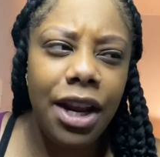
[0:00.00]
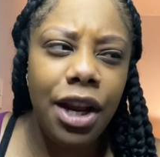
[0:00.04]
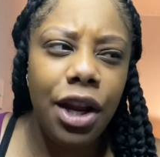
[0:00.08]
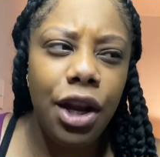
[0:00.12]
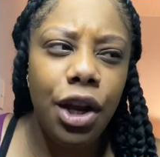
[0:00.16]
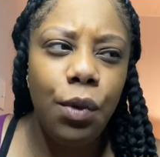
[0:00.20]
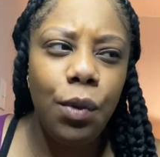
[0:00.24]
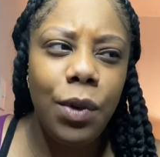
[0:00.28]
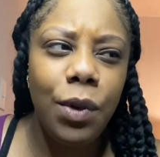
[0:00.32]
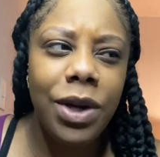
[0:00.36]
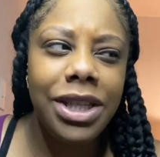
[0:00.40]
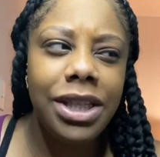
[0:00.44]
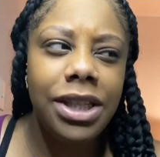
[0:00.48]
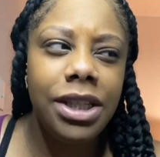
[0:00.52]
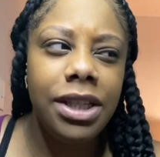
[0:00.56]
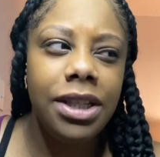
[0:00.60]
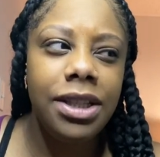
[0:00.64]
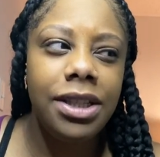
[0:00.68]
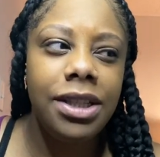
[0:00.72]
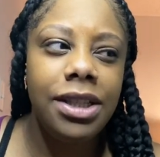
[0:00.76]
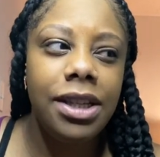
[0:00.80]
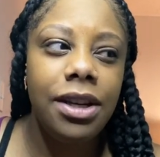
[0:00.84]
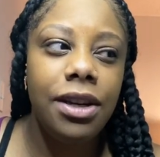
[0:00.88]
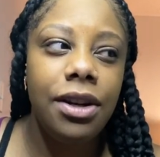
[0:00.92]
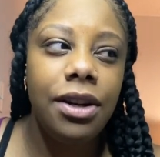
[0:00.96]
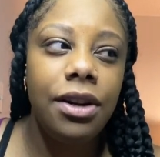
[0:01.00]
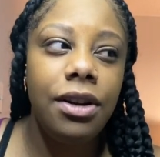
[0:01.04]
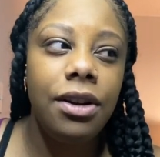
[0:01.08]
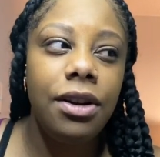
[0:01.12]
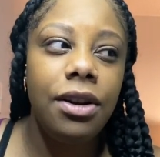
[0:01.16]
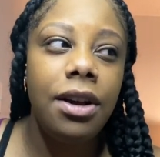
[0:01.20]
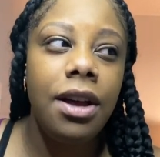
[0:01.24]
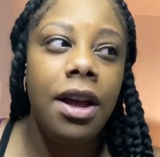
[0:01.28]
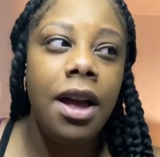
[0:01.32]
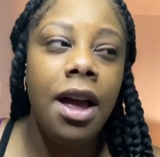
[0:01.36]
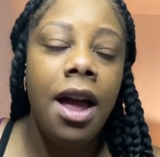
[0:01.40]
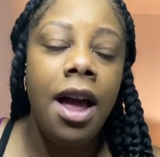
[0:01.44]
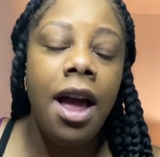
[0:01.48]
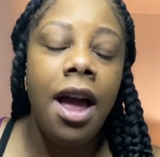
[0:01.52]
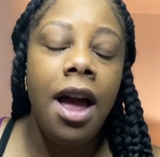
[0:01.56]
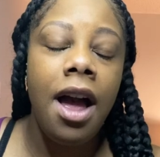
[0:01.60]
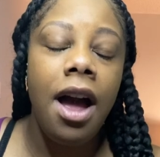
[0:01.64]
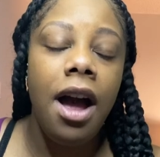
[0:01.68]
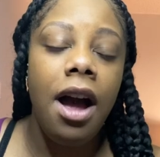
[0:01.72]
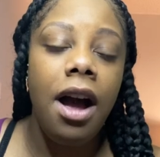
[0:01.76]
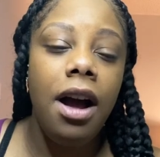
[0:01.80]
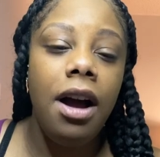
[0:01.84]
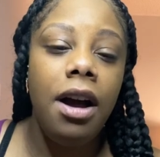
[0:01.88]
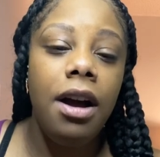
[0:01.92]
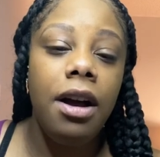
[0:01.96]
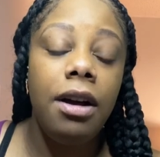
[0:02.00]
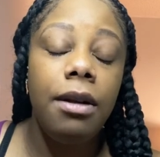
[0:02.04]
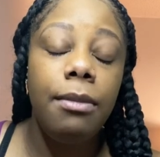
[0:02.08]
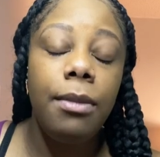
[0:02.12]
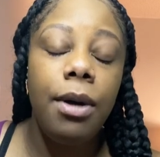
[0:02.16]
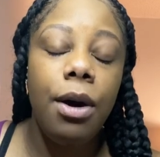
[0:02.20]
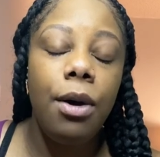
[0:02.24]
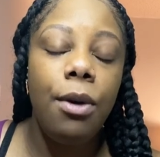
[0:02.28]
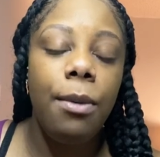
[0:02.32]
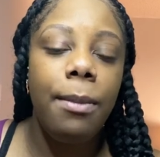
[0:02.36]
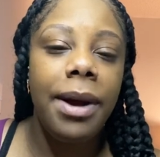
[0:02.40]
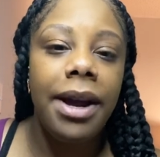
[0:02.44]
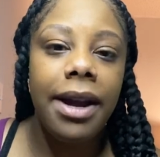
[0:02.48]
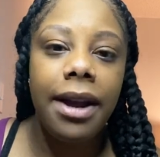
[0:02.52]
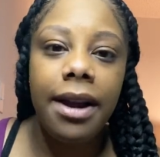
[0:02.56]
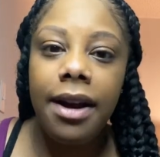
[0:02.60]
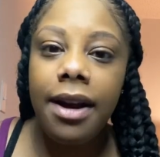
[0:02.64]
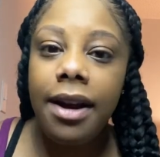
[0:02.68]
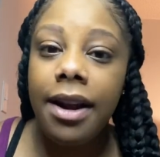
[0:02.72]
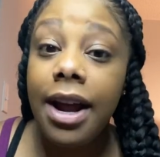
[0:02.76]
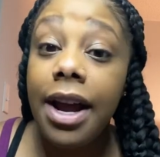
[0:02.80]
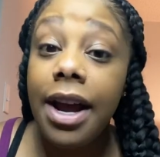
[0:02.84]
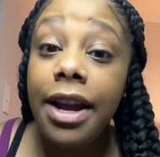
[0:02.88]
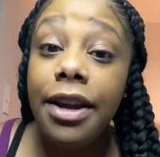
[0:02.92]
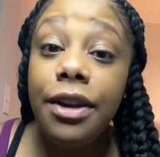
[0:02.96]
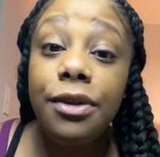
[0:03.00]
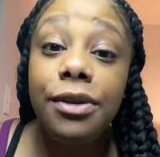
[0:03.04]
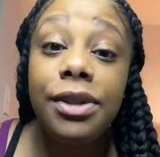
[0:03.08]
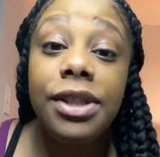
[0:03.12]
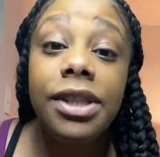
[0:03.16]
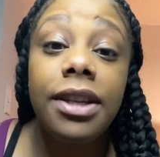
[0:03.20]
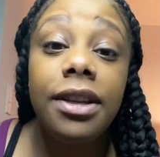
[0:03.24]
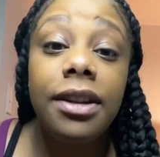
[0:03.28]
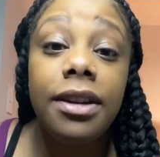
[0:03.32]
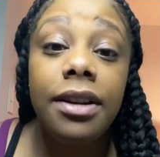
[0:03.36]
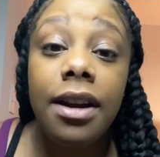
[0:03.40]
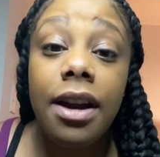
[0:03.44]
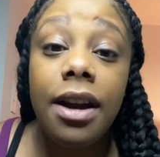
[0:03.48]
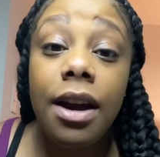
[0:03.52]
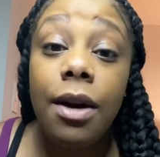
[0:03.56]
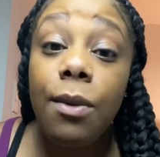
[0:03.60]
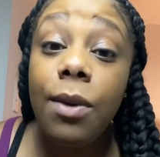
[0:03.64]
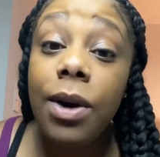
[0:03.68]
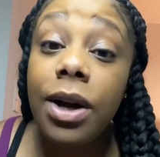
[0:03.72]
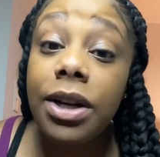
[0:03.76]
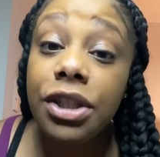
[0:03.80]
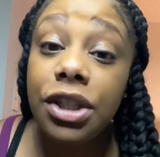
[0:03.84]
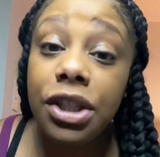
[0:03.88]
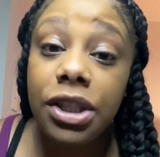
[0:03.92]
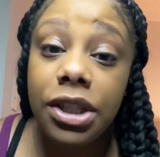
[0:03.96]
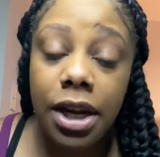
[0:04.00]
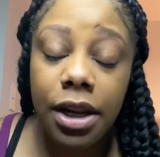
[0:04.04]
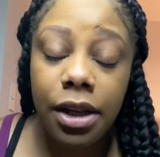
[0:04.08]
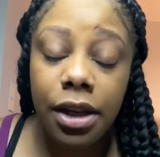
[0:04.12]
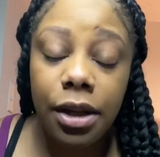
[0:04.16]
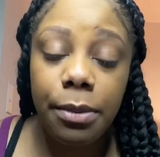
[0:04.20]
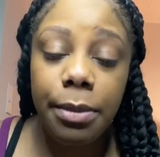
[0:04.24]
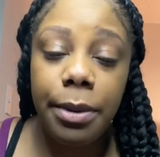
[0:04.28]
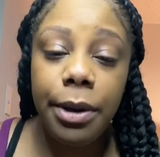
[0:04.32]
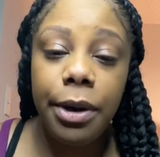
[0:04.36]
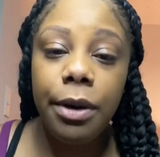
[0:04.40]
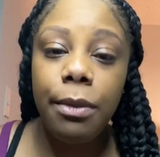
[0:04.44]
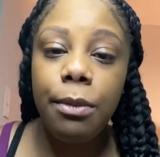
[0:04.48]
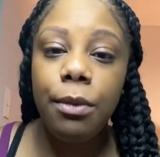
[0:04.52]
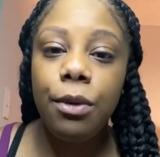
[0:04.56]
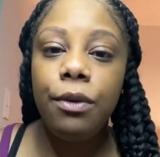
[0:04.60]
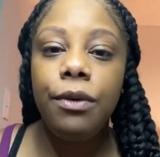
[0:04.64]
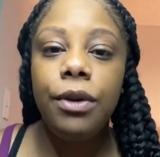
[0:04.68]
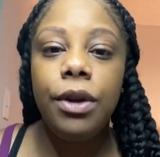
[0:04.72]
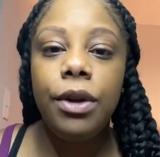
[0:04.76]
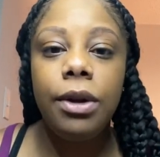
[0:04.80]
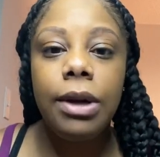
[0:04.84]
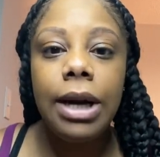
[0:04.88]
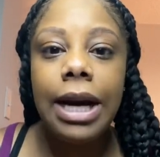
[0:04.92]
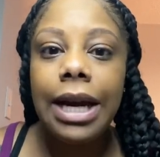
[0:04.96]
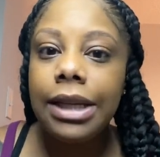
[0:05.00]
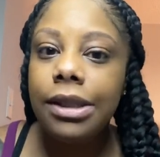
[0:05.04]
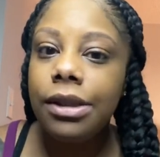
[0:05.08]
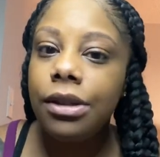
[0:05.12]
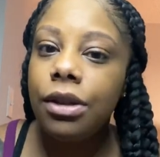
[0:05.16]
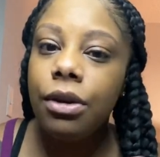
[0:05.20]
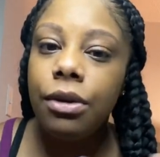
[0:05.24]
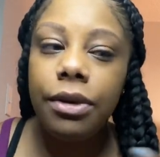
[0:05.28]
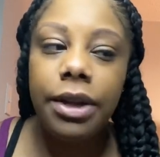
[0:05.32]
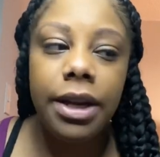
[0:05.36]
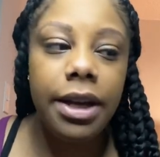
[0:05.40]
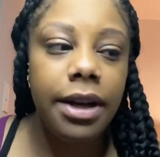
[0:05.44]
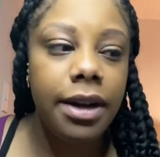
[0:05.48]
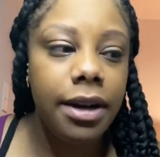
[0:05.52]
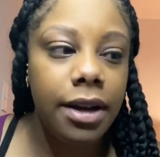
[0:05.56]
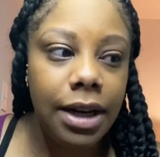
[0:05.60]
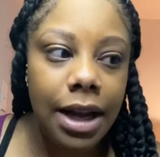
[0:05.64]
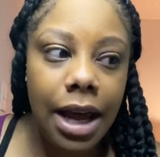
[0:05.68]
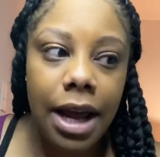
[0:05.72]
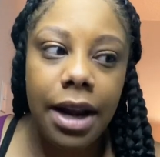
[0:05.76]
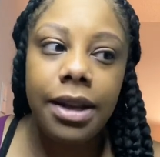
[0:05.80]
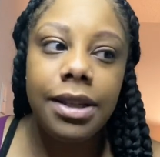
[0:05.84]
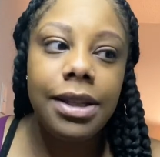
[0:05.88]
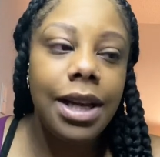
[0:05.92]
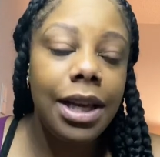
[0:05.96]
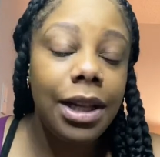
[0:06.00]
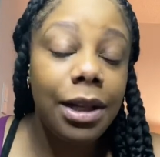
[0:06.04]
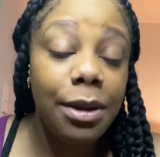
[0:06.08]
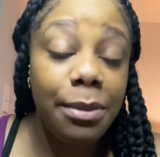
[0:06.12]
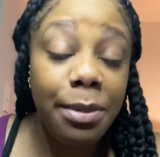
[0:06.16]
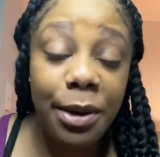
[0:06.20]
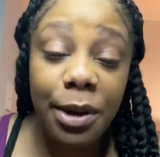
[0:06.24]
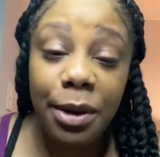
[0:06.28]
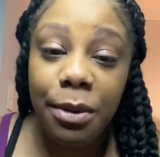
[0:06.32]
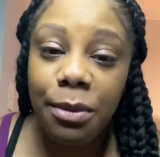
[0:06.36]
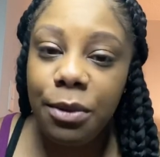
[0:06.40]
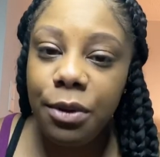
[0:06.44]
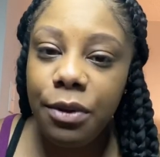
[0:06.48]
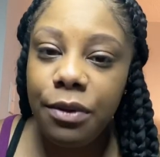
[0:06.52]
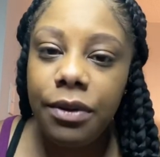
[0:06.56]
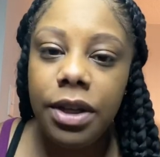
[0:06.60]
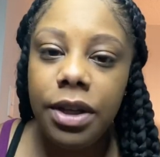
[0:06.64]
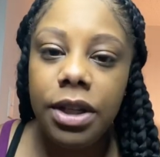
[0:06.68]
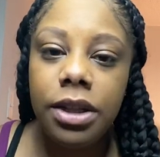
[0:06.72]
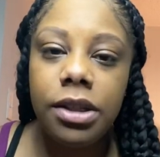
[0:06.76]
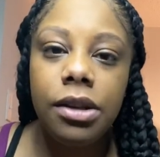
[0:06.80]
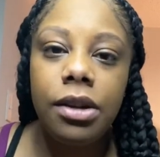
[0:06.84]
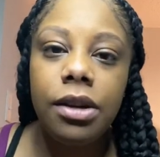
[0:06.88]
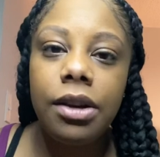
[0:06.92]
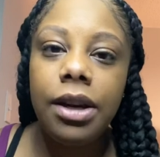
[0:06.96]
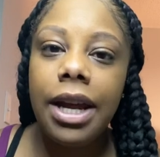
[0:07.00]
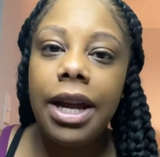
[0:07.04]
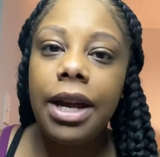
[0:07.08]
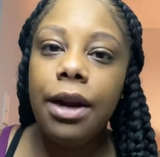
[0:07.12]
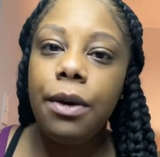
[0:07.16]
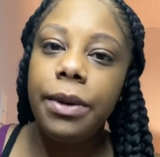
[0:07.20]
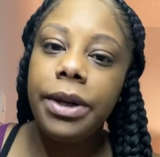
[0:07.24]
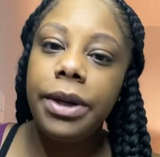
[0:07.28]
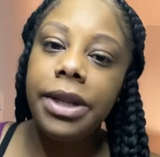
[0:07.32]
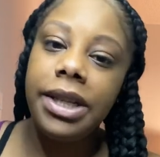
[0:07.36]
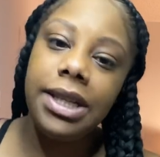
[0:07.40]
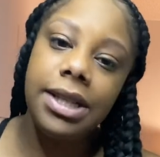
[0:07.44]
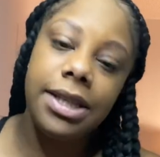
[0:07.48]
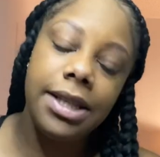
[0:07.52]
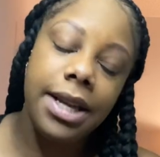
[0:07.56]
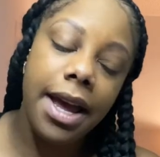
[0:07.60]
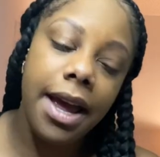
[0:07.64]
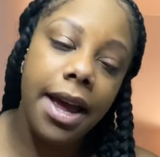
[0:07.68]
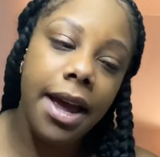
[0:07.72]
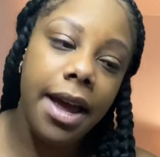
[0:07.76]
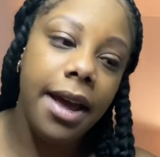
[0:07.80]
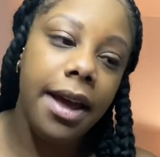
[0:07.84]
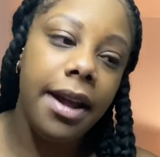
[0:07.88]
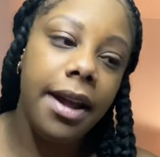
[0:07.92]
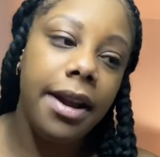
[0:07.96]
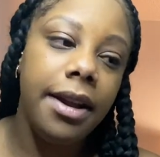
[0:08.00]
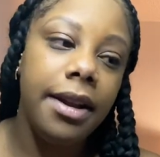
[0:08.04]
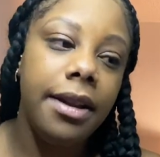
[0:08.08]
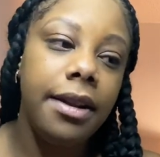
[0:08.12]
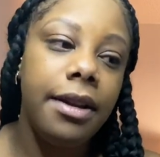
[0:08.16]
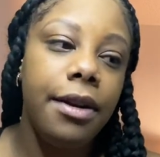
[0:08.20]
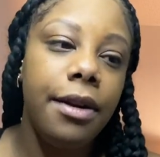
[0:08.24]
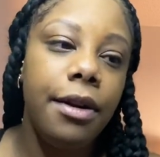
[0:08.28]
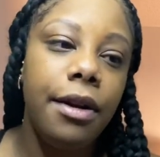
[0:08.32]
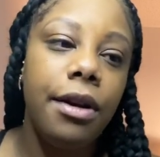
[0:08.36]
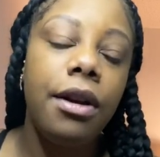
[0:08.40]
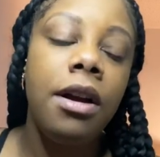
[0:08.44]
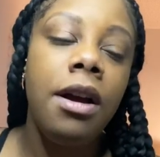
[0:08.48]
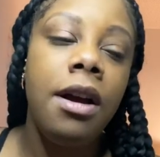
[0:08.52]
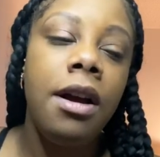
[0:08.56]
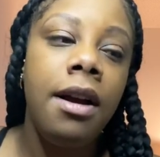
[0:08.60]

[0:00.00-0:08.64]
It wasn't until oh my god, I used to could not watch a Tyler Perry movie. You guys know that a lot of Tyler Perry movies are really sad and they're